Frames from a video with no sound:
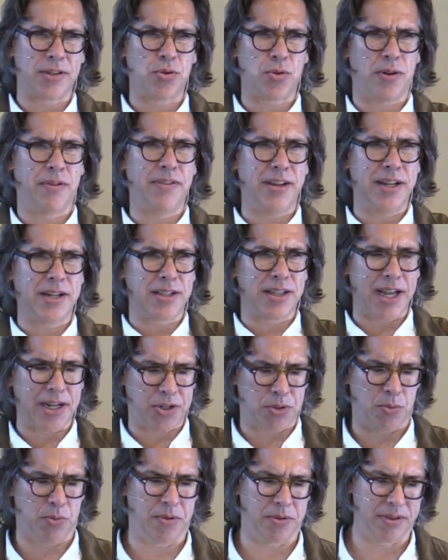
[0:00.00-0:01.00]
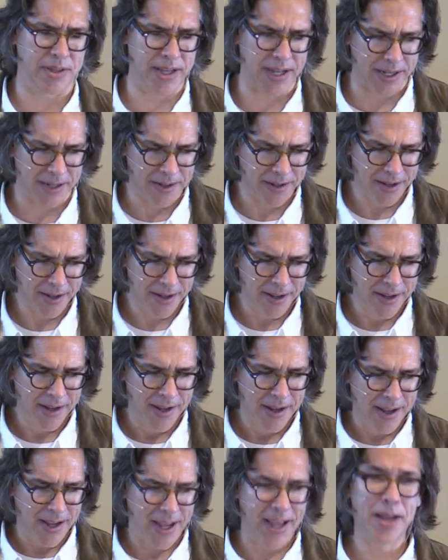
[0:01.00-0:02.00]
sort of intellectual thing.
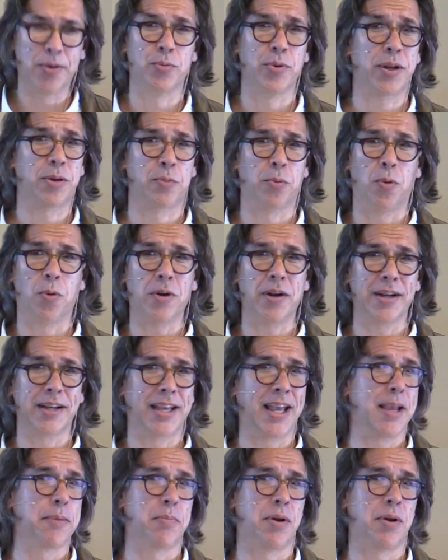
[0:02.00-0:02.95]
And Rick Warren came